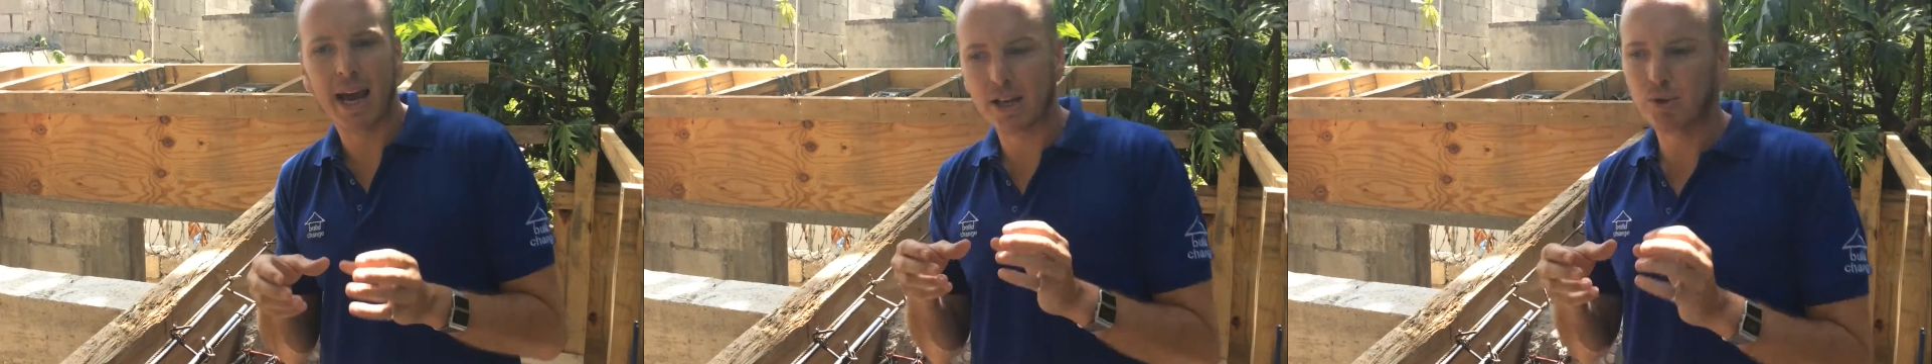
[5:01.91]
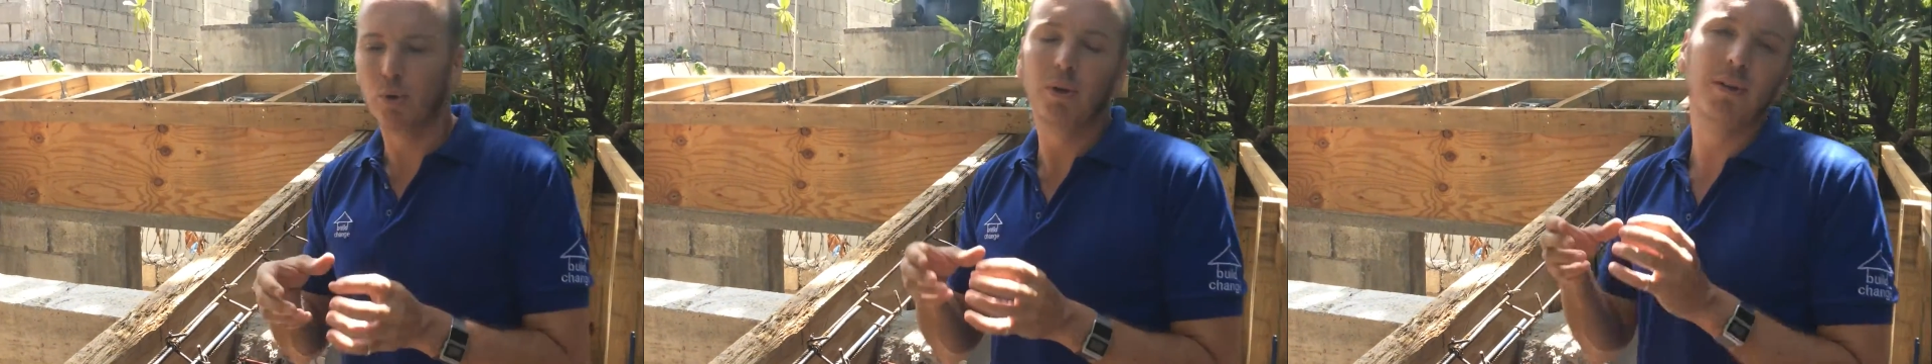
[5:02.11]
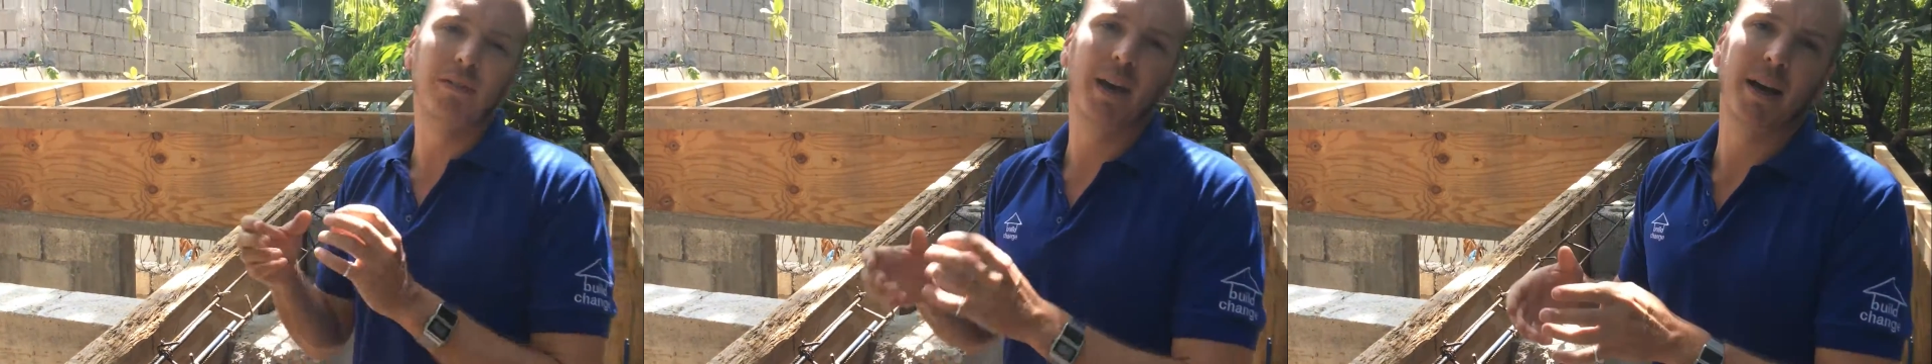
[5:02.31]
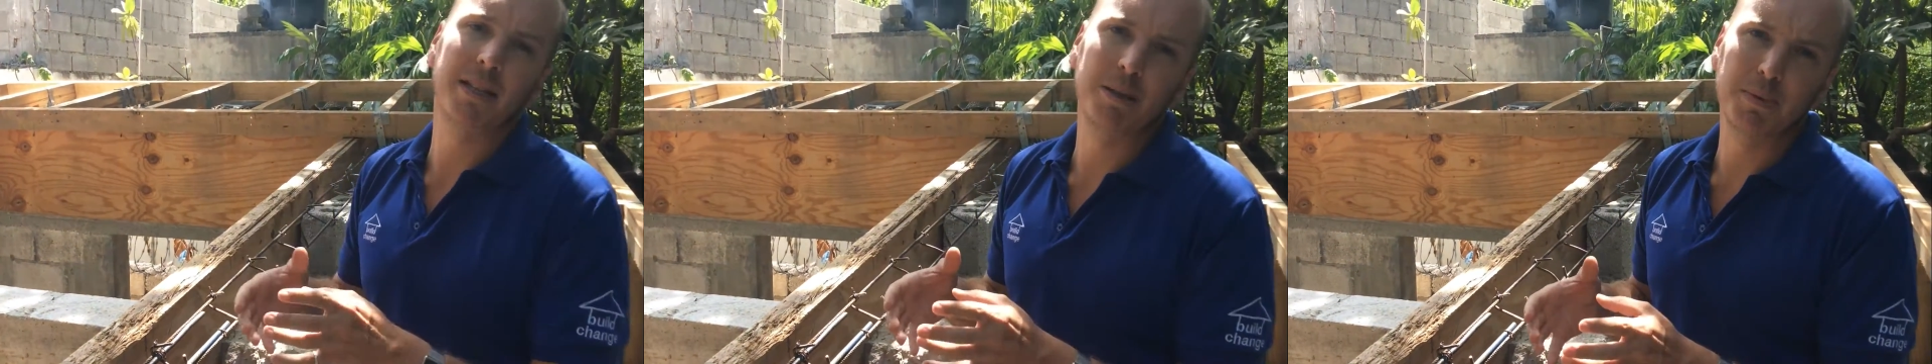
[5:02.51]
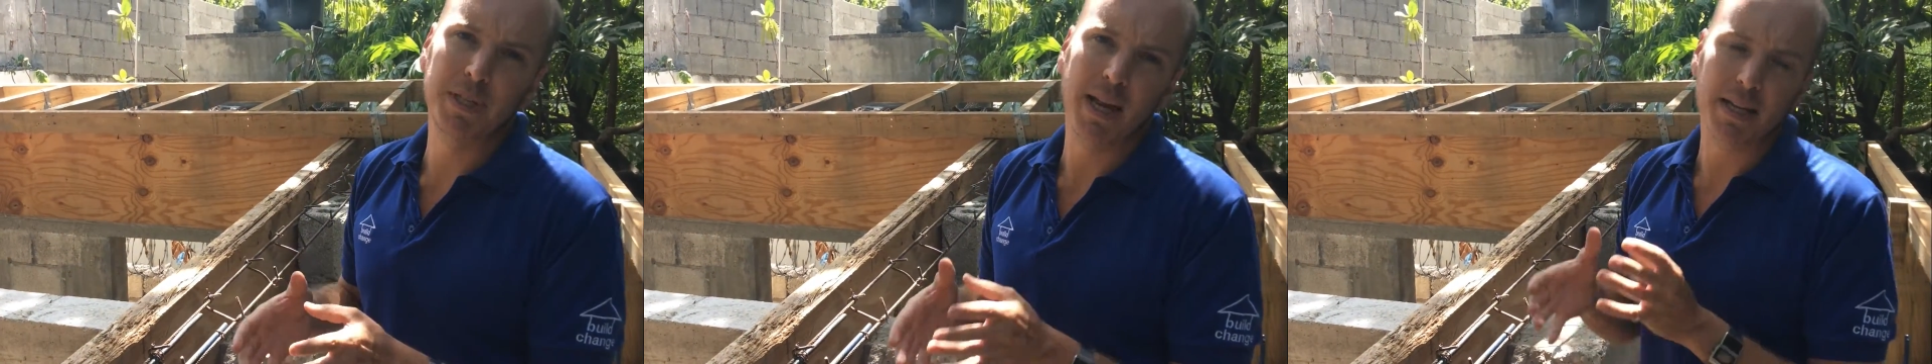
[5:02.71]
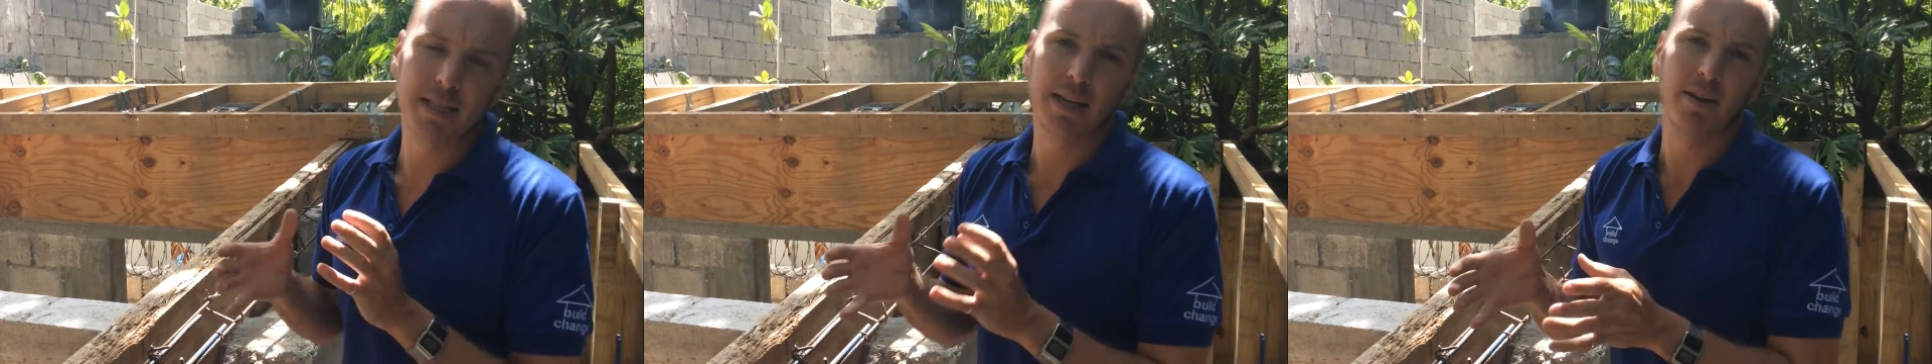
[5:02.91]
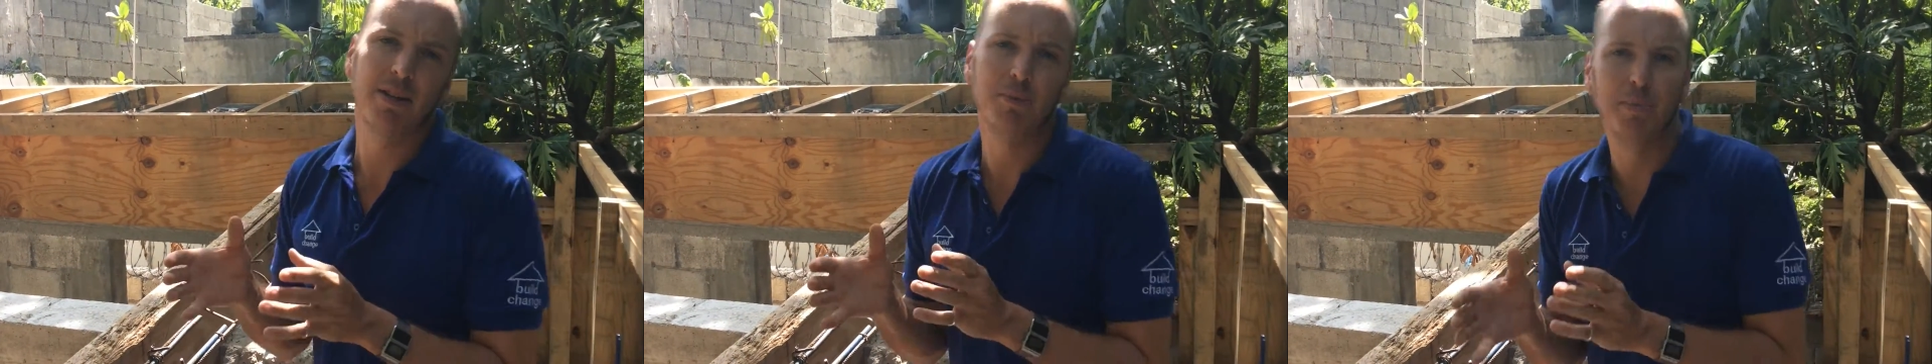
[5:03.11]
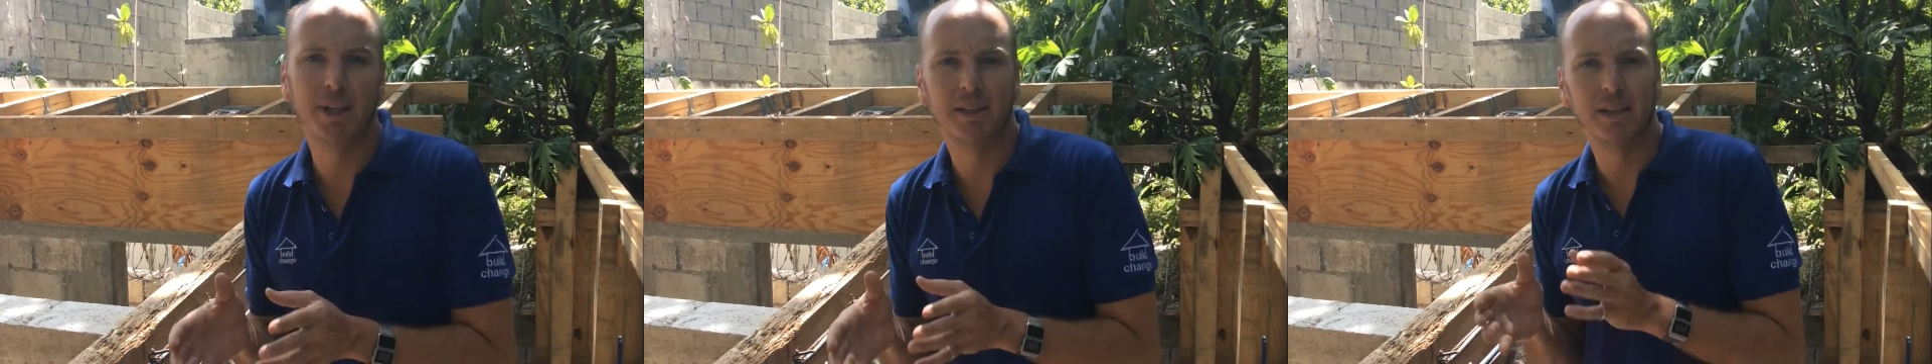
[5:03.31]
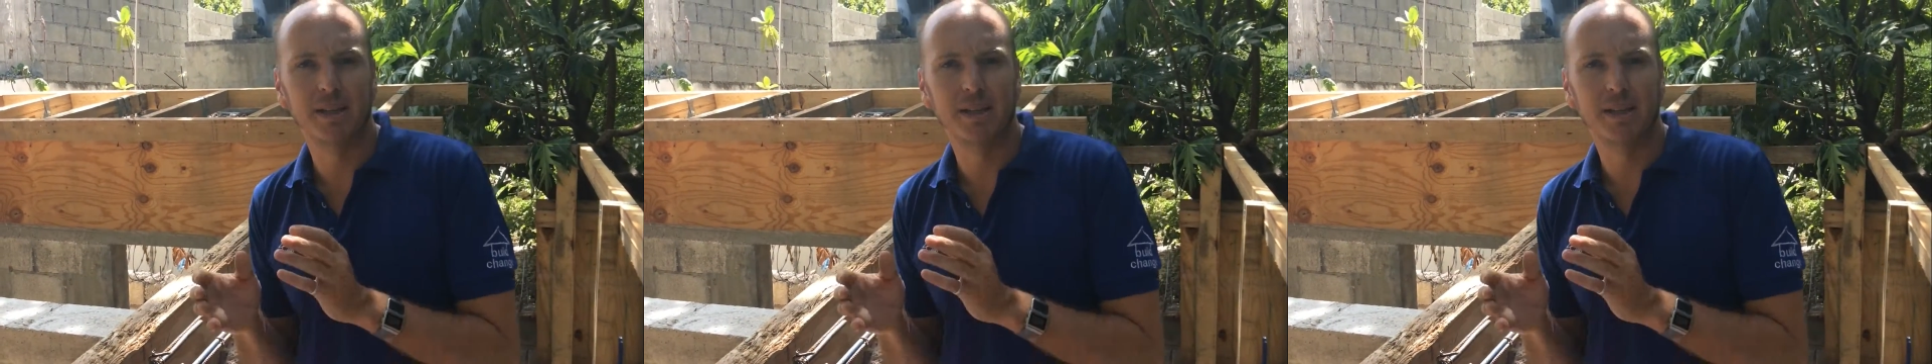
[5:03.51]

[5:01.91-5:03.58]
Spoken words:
has all of the items necessary to build a